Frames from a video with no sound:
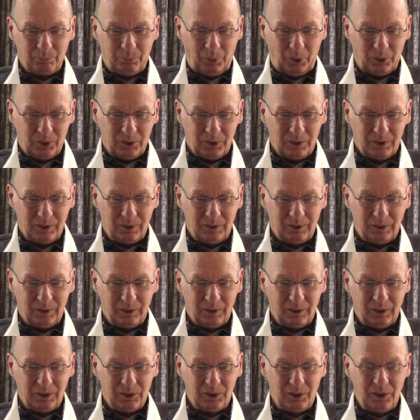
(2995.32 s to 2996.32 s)
but
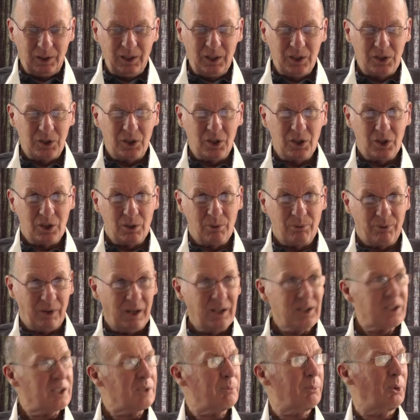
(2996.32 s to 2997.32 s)
at least it's
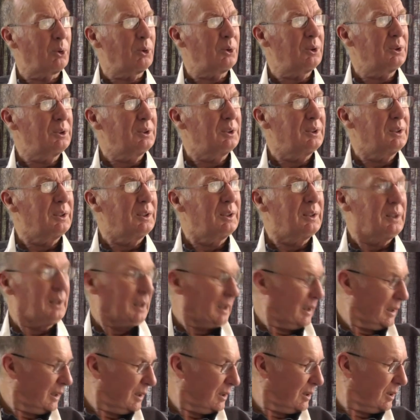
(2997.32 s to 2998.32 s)
defensible.
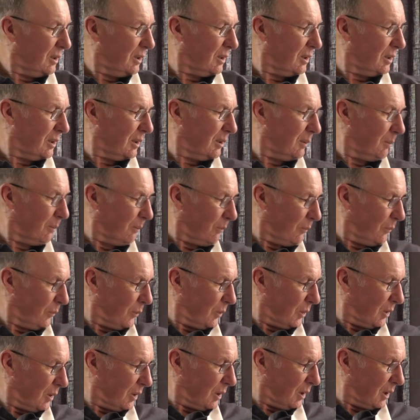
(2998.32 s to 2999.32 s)
And uh,
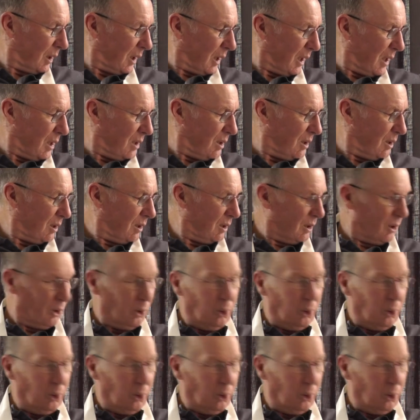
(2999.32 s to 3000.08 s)
in